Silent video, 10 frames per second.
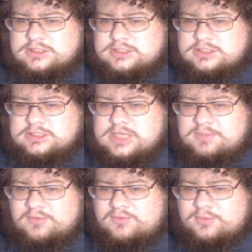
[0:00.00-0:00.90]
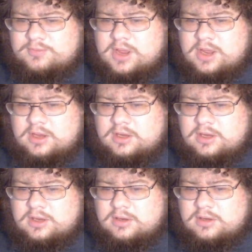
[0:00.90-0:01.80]
example from my
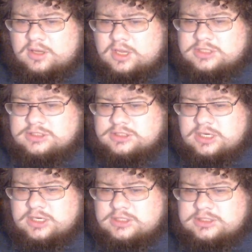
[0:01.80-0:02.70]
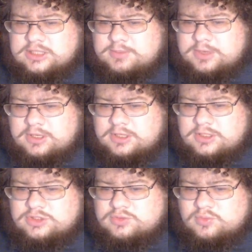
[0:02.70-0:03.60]
collection and exhibit.
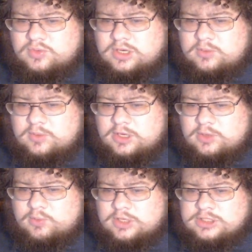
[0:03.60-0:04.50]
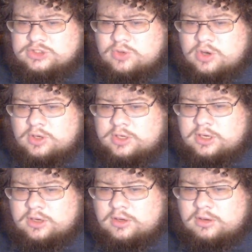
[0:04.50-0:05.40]
It's really, really, really strong
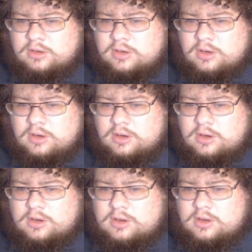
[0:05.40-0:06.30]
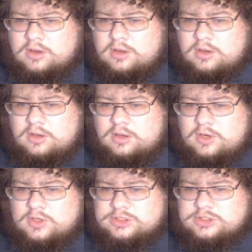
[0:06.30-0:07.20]
here.
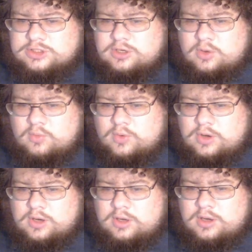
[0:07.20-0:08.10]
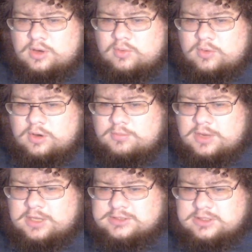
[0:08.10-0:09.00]
There is no rim
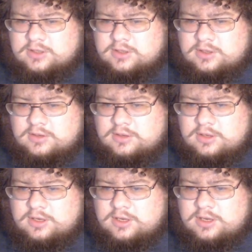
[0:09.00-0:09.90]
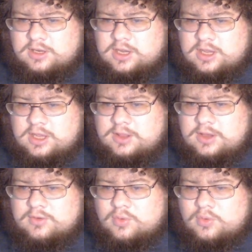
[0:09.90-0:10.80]
basically. And then
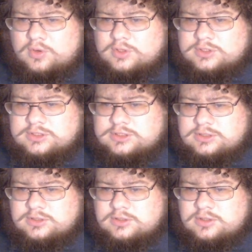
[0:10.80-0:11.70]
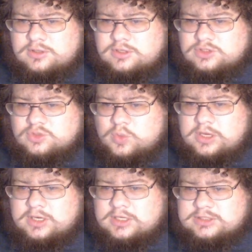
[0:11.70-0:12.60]
of course there's
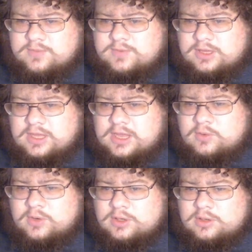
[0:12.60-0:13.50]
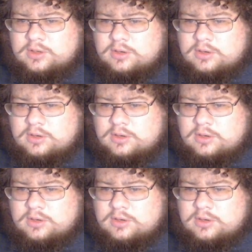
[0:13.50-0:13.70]
weakness of the lettering